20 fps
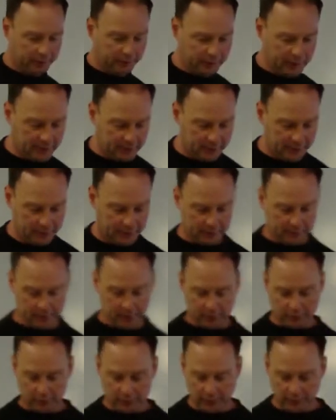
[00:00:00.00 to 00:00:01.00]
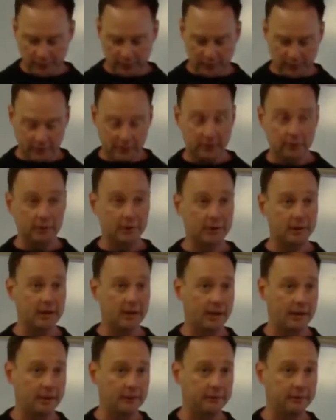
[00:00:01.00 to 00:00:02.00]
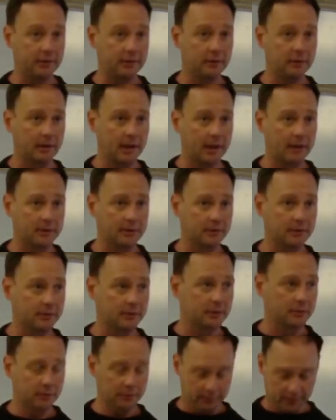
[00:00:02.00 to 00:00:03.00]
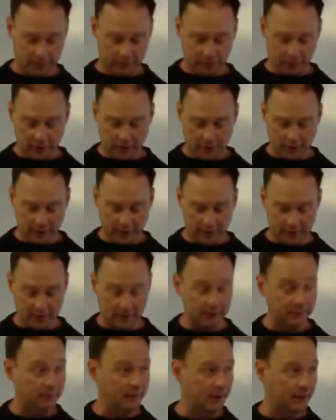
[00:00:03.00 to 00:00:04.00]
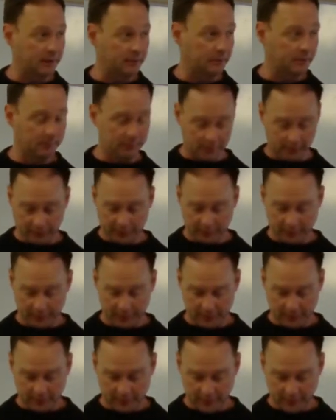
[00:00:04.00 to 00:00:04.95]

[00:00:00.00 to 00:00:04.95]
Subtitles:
three distributions that you could have, the classical distribution and then the Maxwell-Boltzmann?